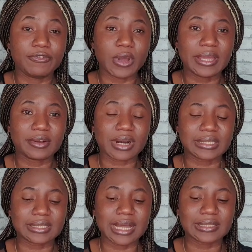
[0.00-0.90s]
If you are in
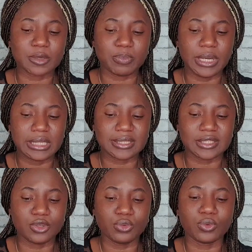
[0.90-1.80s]
Graz, that's the
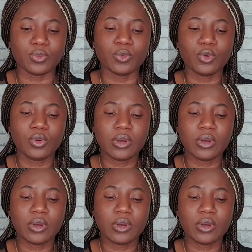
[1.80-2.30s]
place you